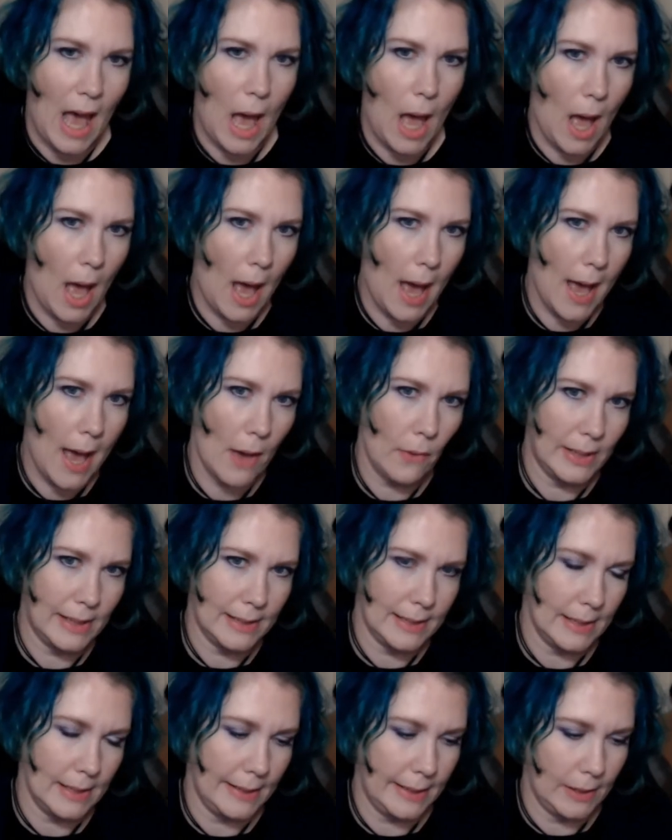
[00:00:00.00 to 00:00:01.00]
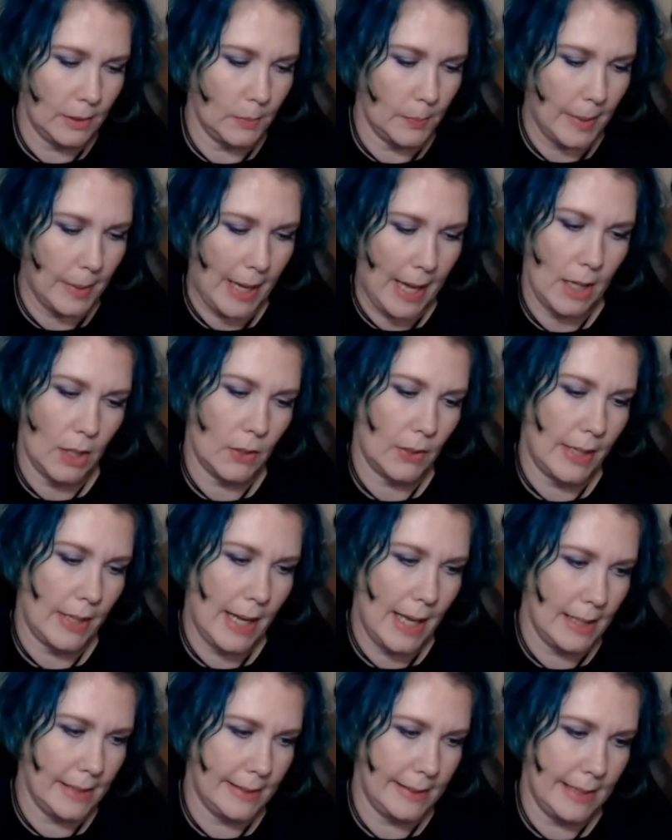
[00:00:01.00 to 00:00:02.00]
I went a little buy
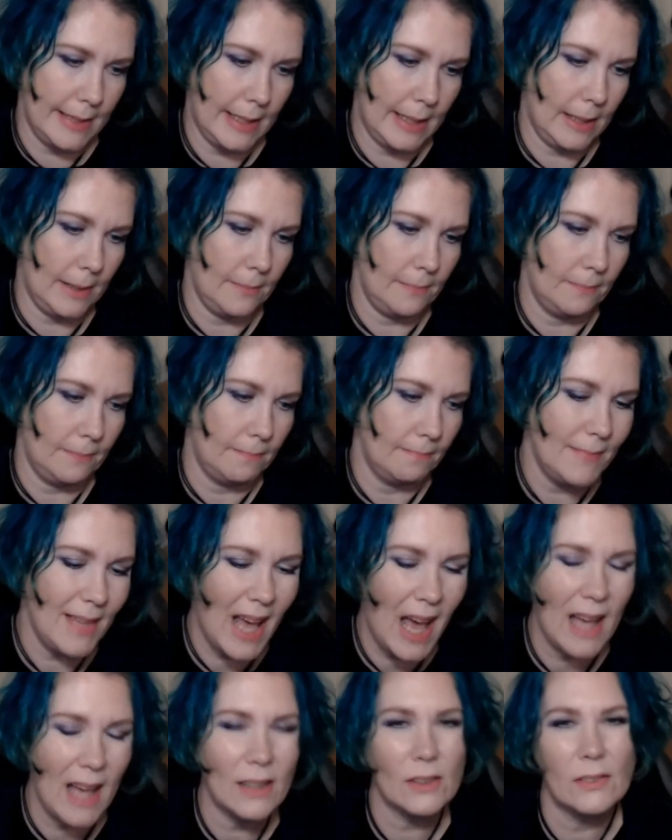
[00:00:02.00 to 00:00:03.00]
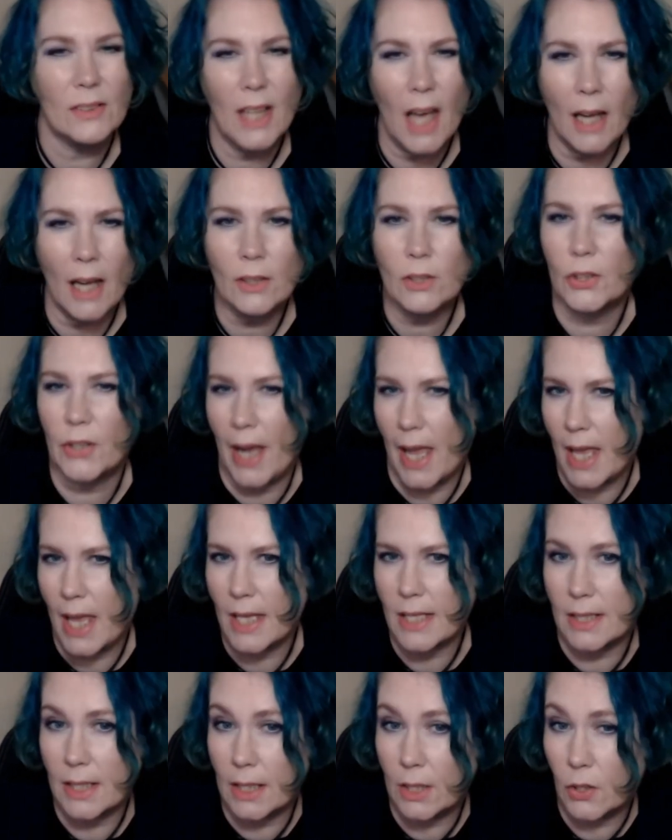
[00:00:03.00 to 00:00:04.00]
crazy. Not
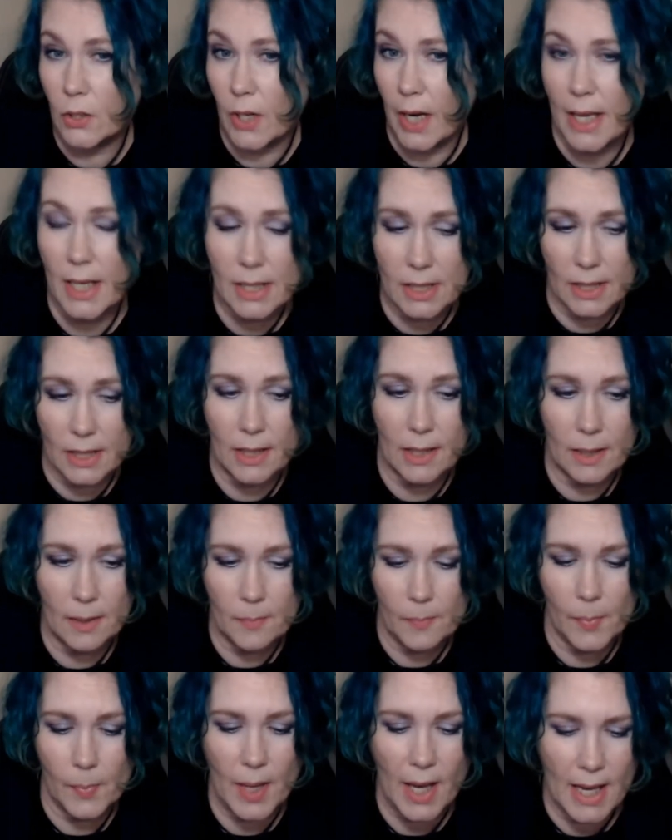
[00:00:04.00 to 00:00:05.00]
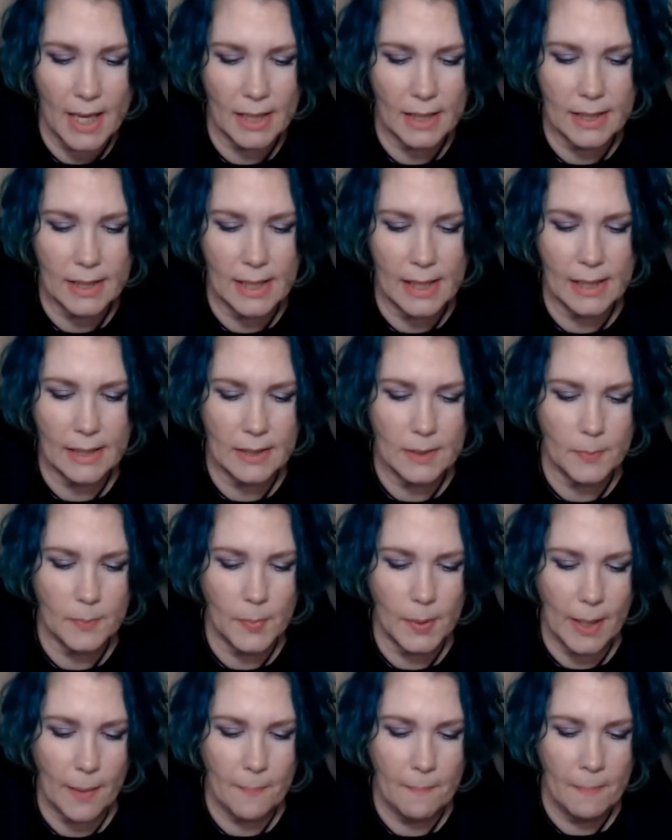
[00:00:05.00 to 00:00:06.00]
crazy buying things,
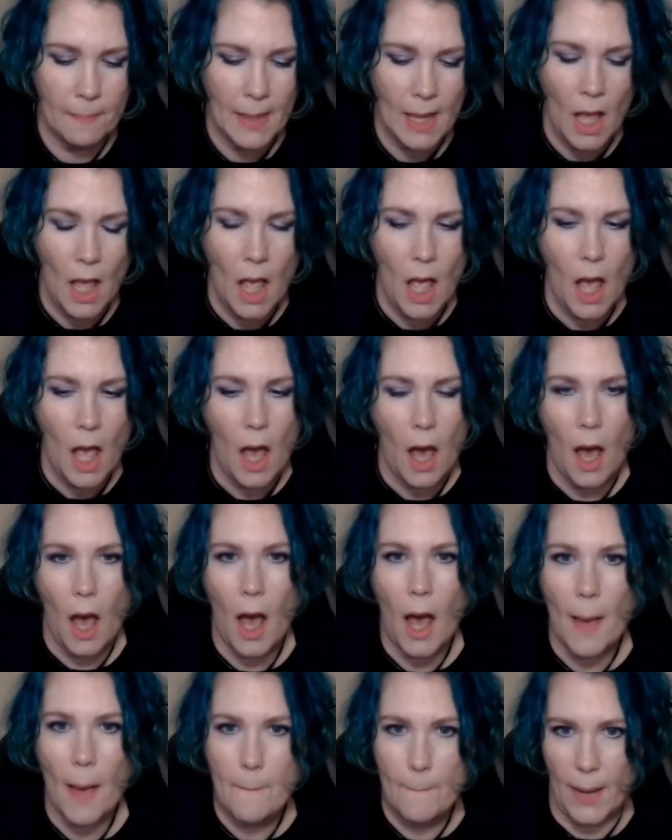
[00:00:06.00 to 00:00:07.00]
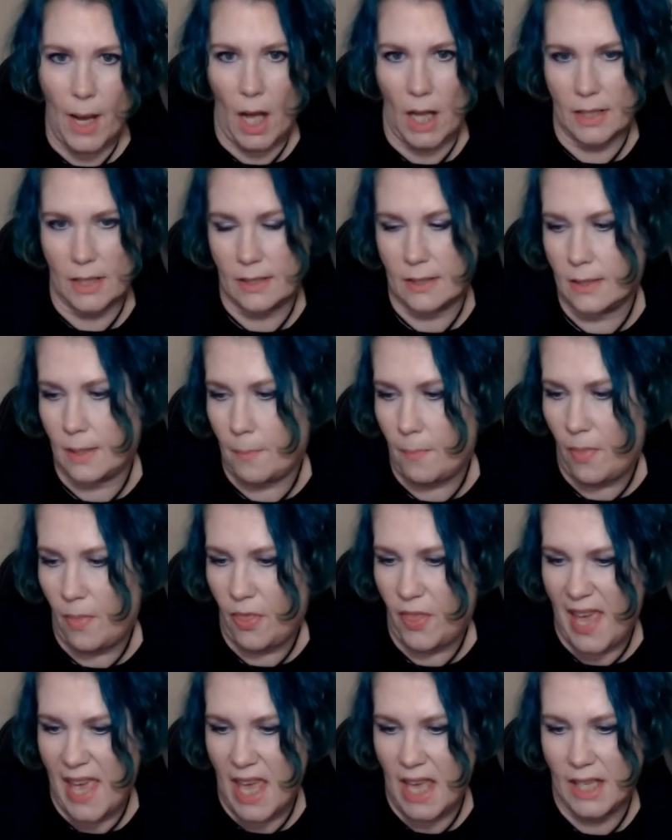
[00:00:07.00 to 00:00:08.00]
but I bought some
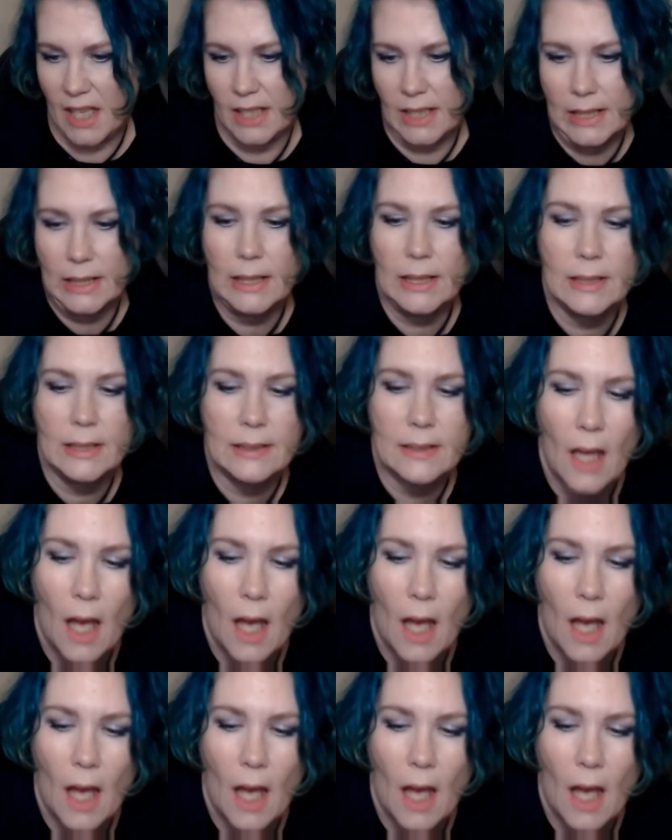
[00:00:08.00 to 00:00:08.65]
things.